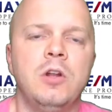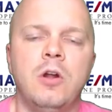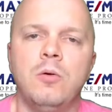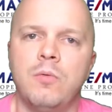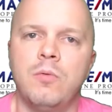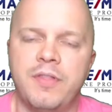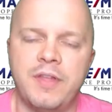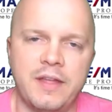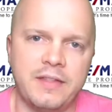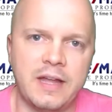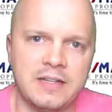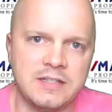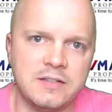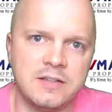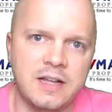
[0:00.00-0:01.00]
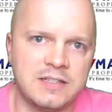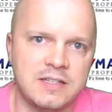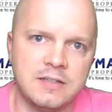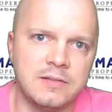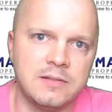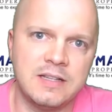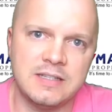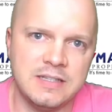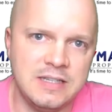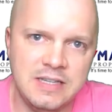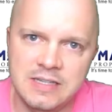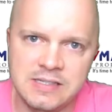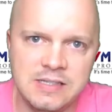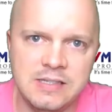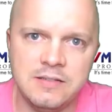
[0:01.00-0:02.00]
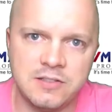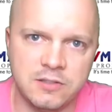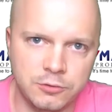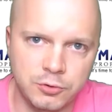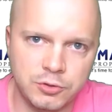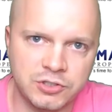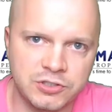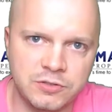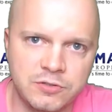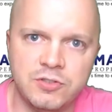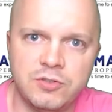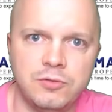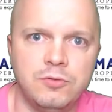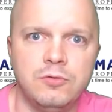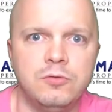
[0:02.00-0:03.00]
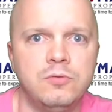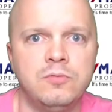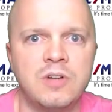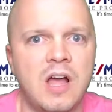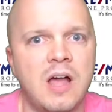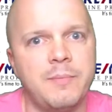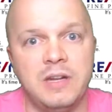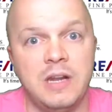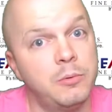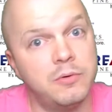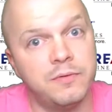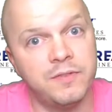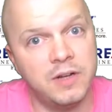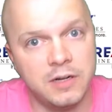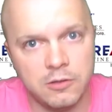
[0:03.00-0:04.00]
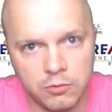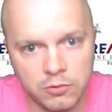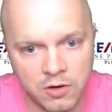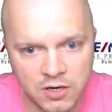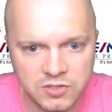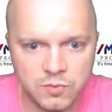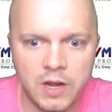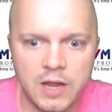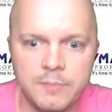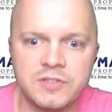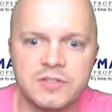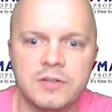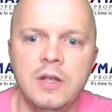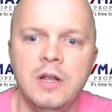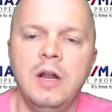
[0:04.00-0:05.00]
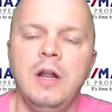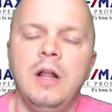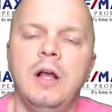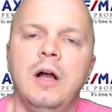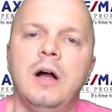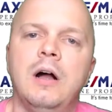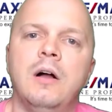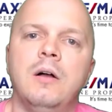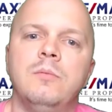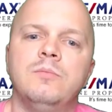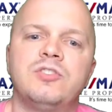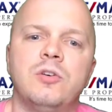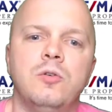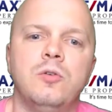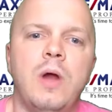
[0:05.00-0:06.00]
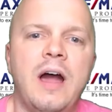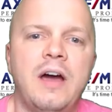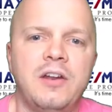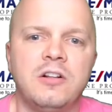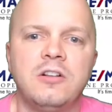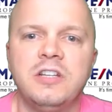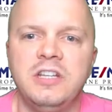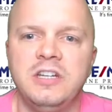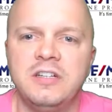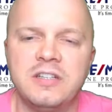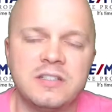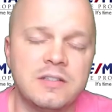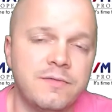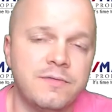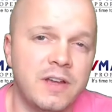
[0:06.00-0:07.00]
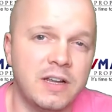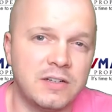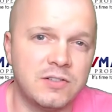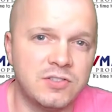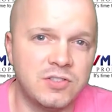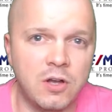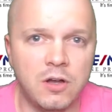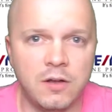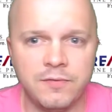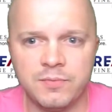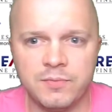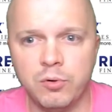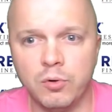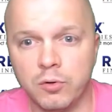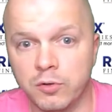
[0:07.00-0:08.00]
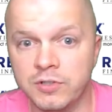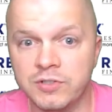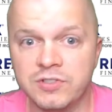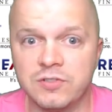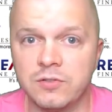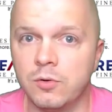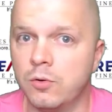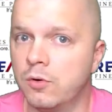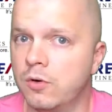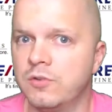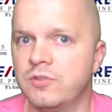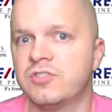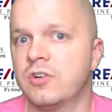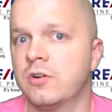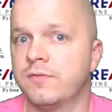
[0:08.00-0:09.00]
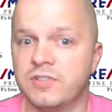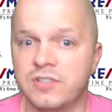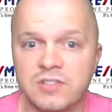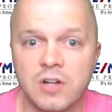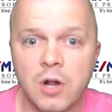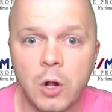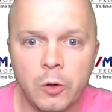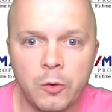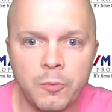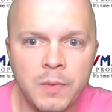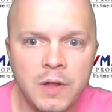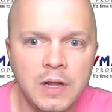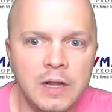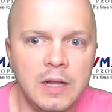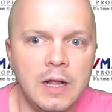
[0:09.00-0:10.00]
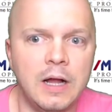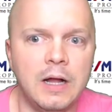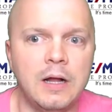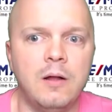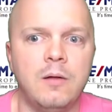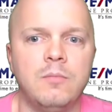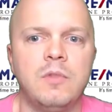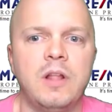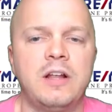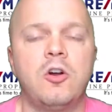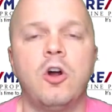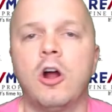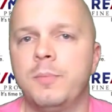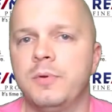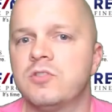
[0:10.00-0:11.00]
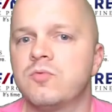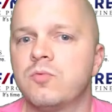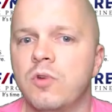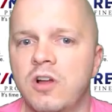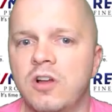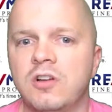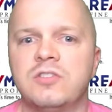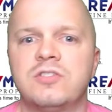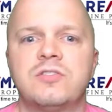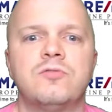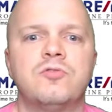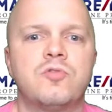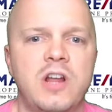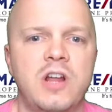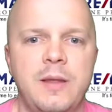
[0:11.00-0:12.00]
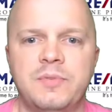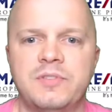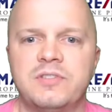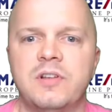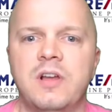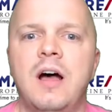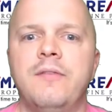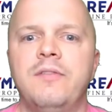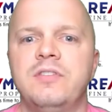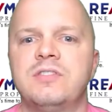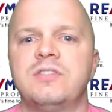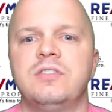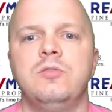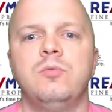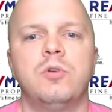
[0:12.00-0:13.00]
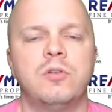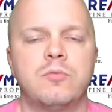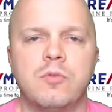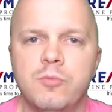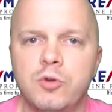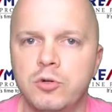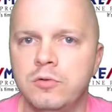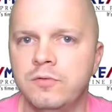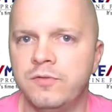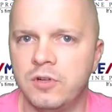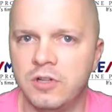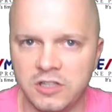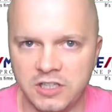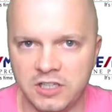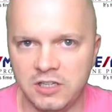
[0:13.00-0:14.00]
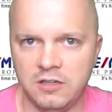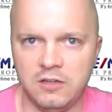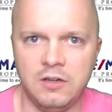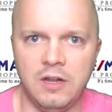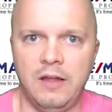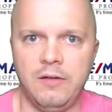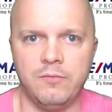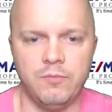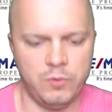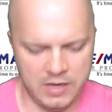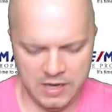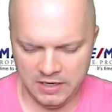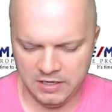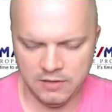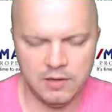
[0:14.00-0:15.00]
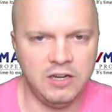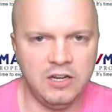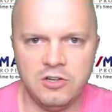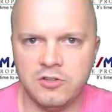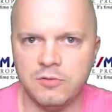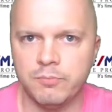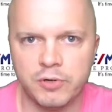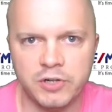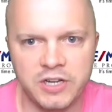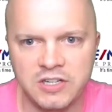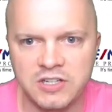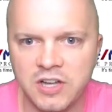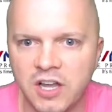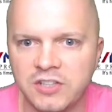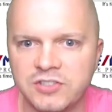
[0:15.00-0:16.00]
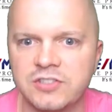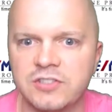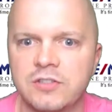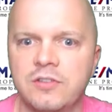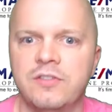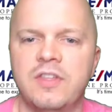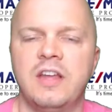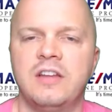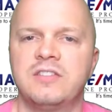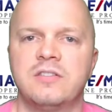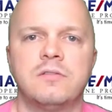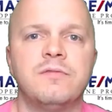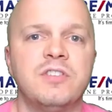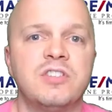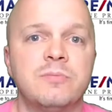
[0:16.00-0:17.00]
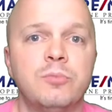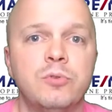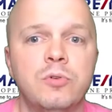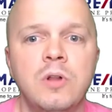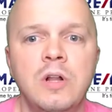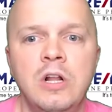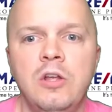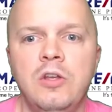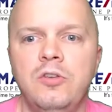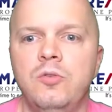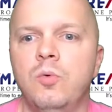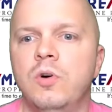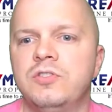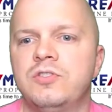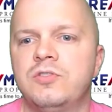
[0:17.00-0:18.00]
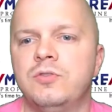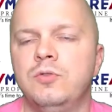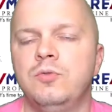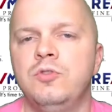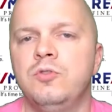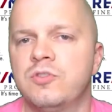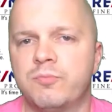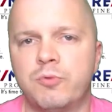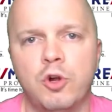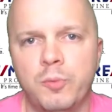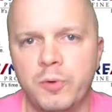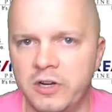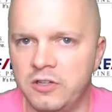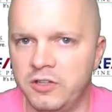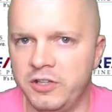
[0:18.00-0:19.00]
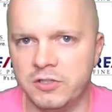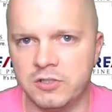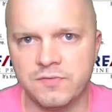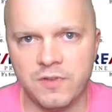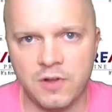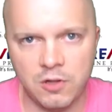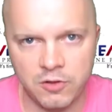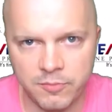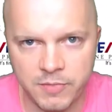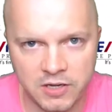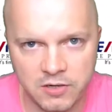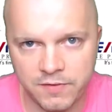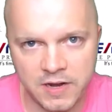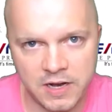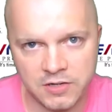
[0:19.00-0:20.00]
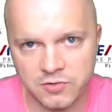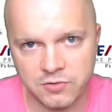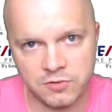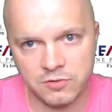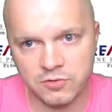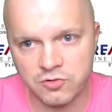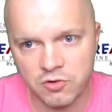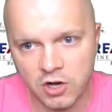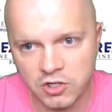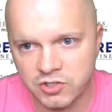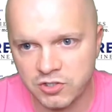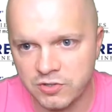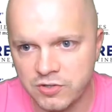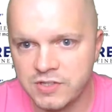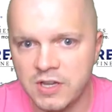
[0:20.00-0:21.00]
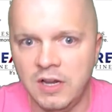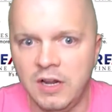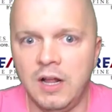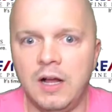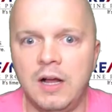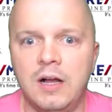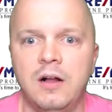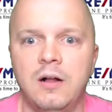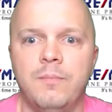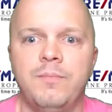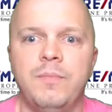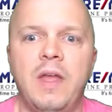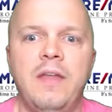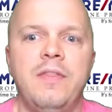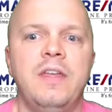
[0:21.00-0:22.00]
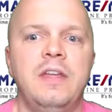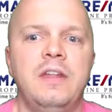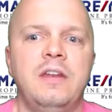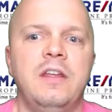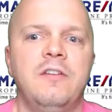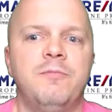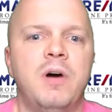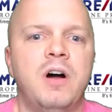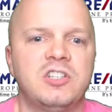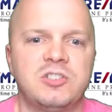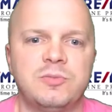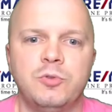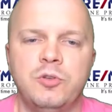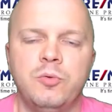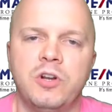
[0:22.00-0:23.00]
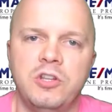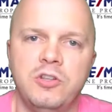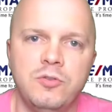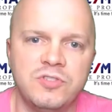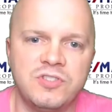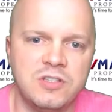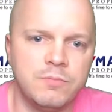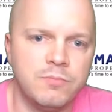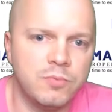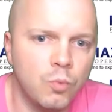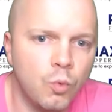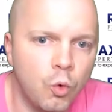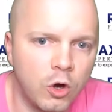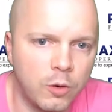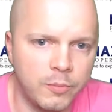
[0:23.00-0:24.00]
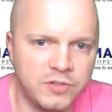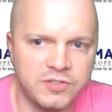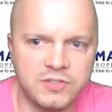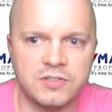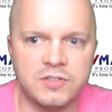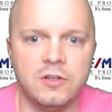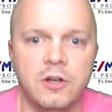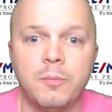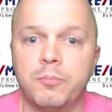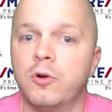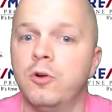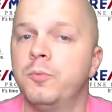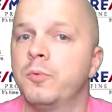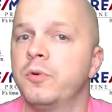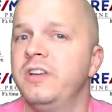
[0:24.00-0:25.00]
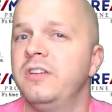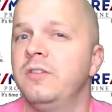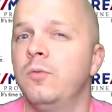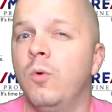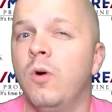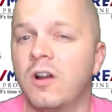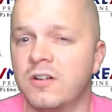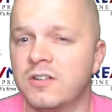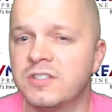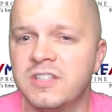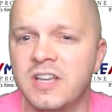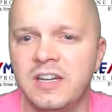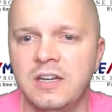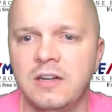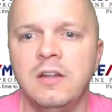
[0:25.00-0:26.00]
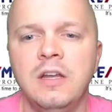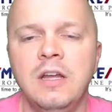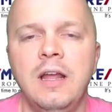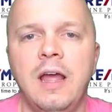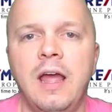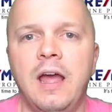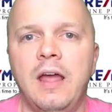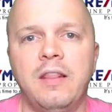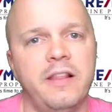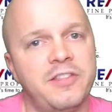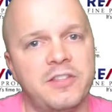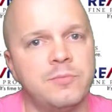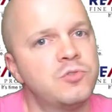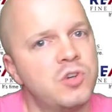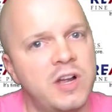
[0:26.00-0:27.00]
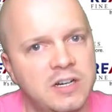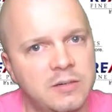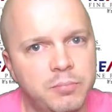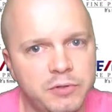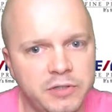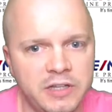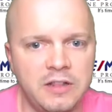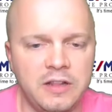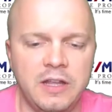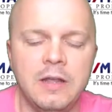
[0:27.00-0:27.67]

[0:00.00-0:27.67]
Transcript: that's an easy solution to not being able to find Clorox wipes. So how to clean and disinfect soft, porous, or surfaces at home, like carpets, rugs, drapes. Obviously, you want to remove, clean any debris, dust, things that are visible. You want to use appropriate cleaners, follow the manufacturer instructions, and then if possible, you want to use the warmest appropriate water setting and let them dry completely.